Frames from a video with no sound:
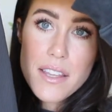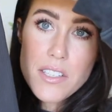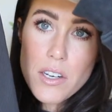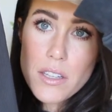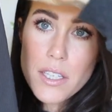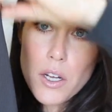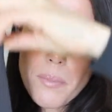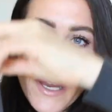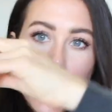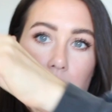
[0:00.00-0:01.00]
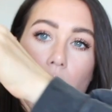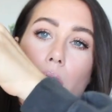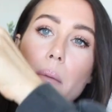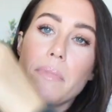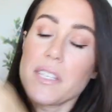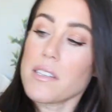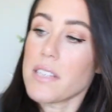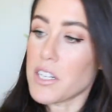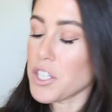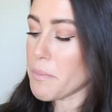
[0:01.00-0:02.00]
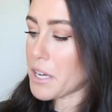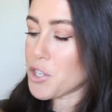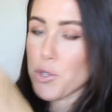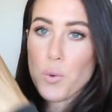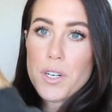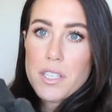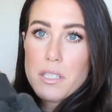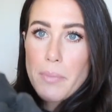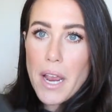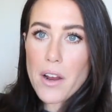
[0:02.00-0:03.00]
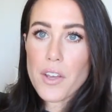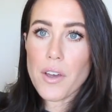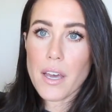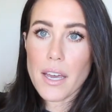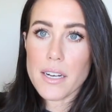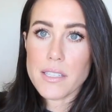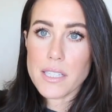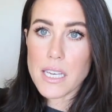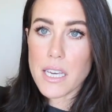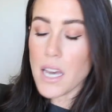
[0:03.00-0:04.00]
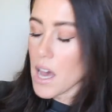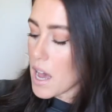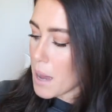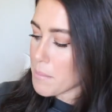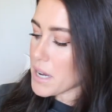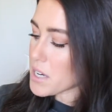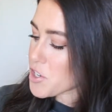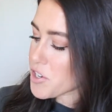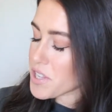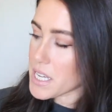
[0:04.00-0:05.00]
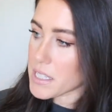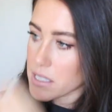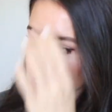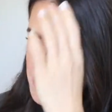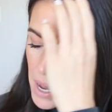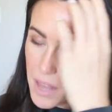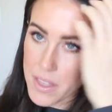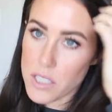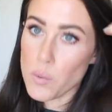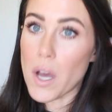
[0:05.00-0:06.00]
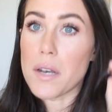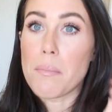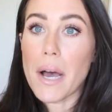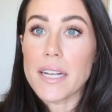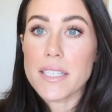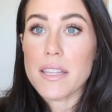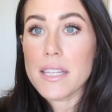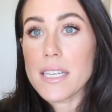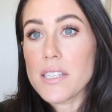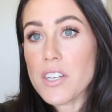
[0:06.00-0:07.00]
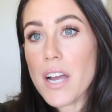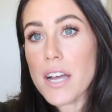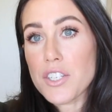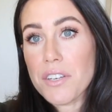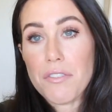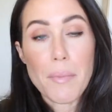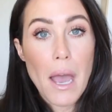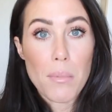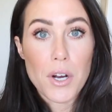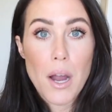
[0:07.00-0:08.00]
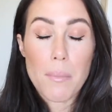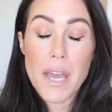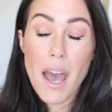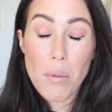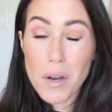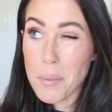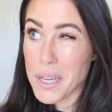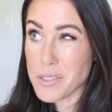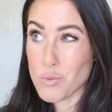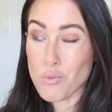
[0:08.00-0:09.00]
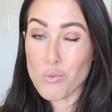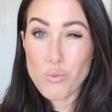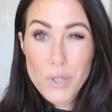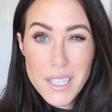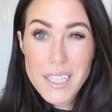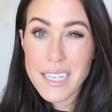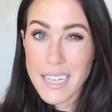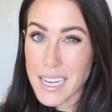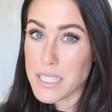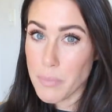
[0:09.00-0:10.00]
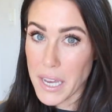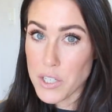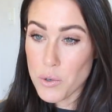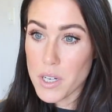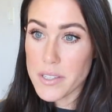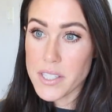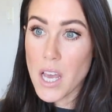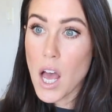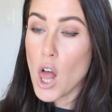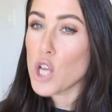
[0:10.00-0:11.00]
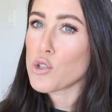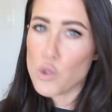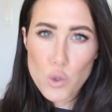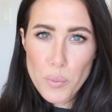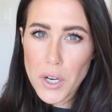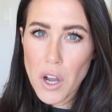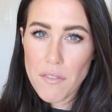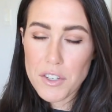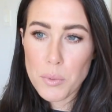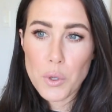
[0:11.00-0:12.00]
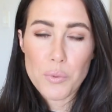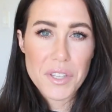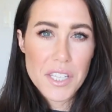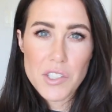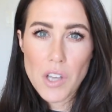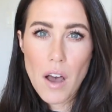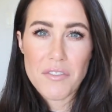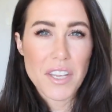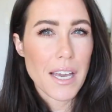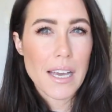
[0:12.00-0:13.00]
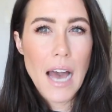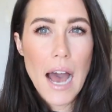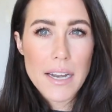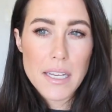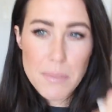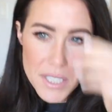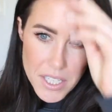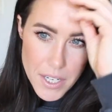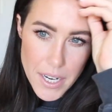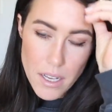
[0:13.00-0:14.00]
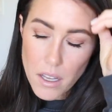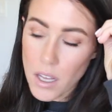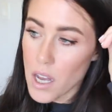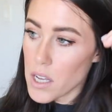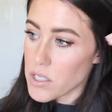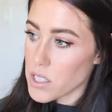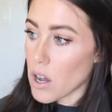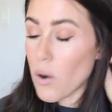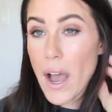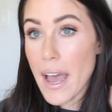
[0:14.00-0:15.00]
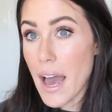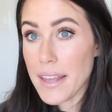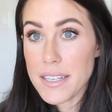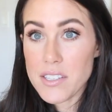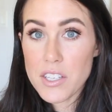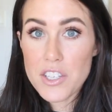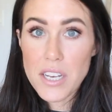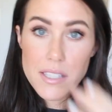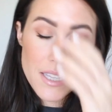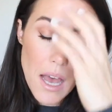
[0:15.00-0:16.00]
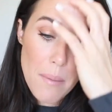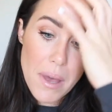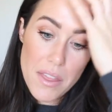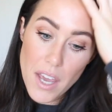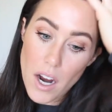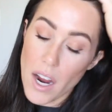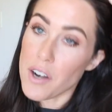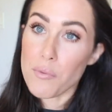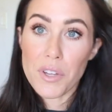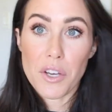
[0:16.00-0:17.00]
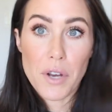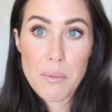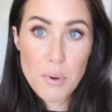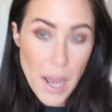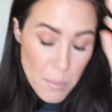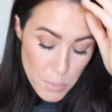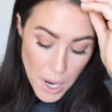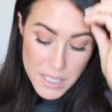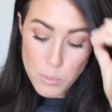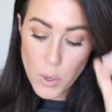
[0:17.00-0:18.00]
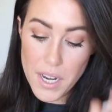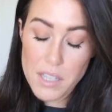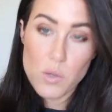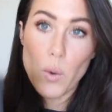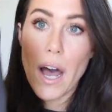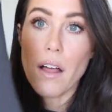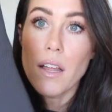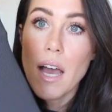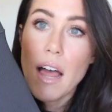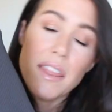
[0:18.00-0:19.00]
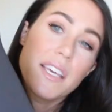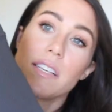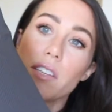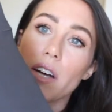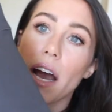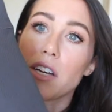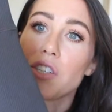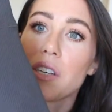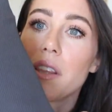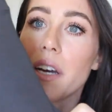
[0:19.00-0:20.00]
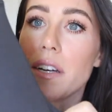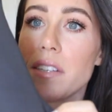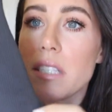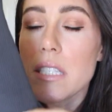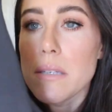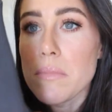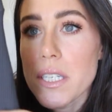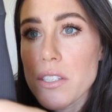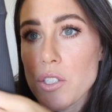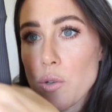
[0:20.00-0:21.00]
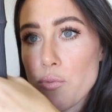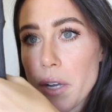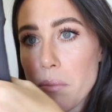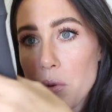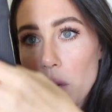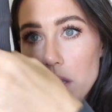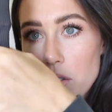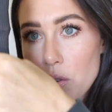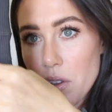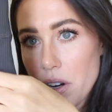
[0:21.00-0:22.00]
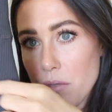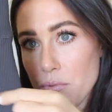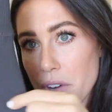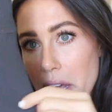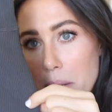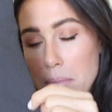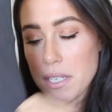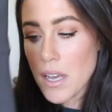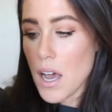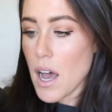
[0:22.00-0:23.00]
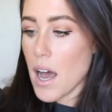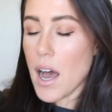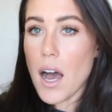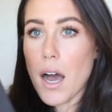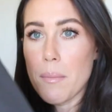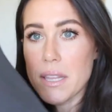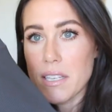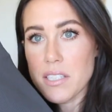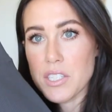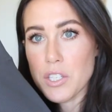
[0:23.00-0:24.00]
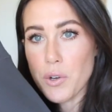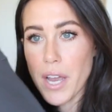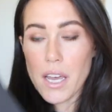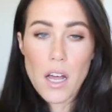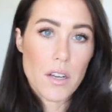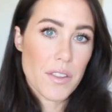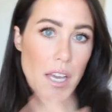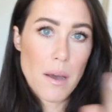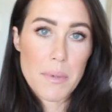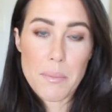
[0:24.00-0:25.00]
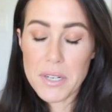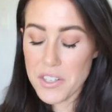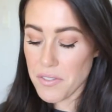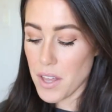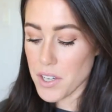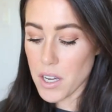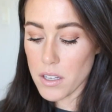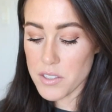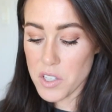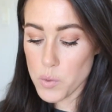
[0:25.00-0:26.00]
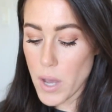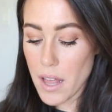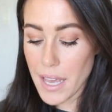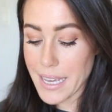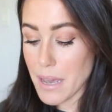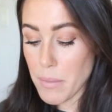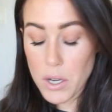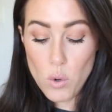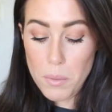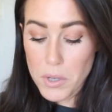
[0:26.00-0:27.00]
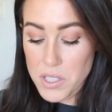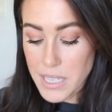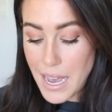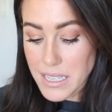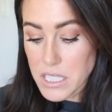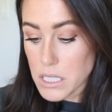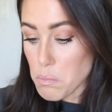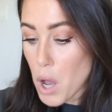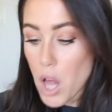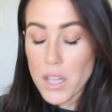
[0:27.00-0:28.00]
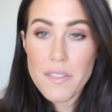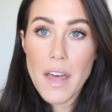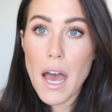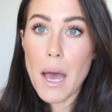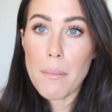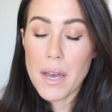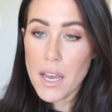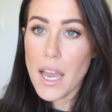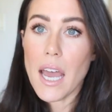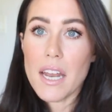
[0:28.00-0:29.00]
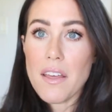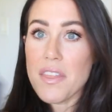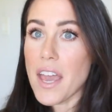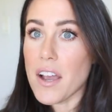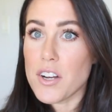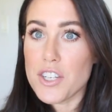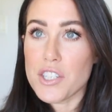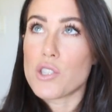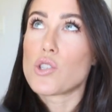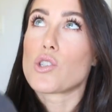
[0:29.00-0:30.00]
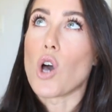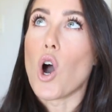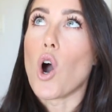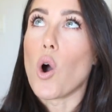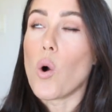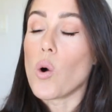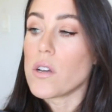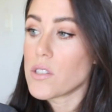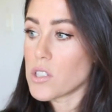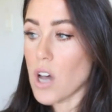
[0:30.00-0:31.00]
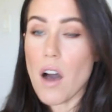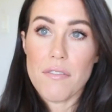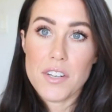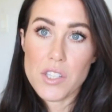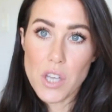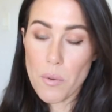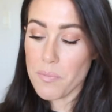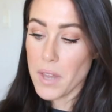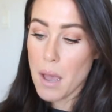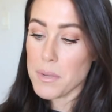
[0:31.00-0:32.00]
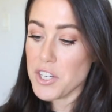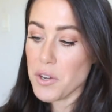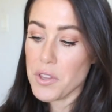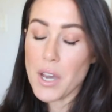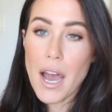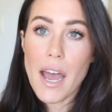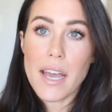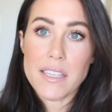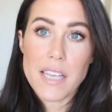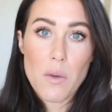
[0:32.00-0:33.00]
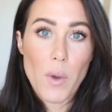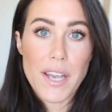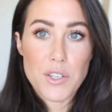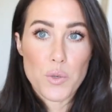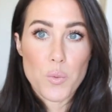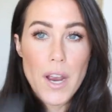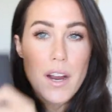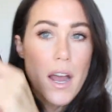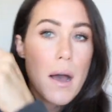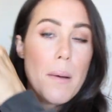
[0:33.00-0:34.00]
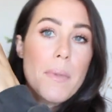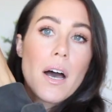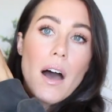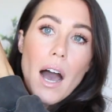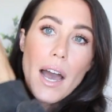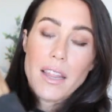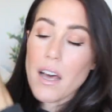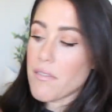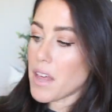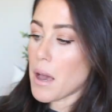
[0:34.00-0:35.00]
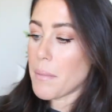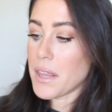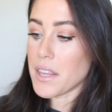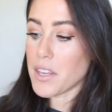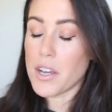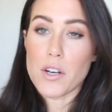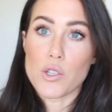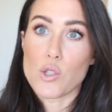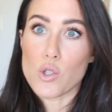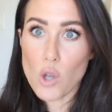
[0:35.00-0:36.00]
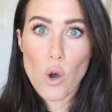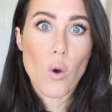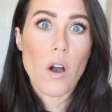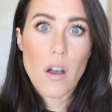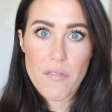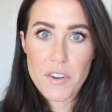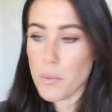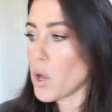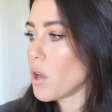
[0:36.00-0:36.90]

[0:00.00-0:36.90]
These are a little bit, um, this is actually my shortest pair you can kind of see. I'm not sure the inseam on this one, but these are actually from Abercrombie. Abercrombie has really nice bike shorts, super comfortable, really soft, like a cottony material. So I highly suggest them. They're at a really great pr price point as well. These are actually their seamless ribbed ones. So they're ribbed. Um, this is the gray color. They come in a bunch of other colors as well. I get my normal size small in them and they are just so soft. So I'm gonna share with you guys a way to wear them. I love them. I think they are so comfortable.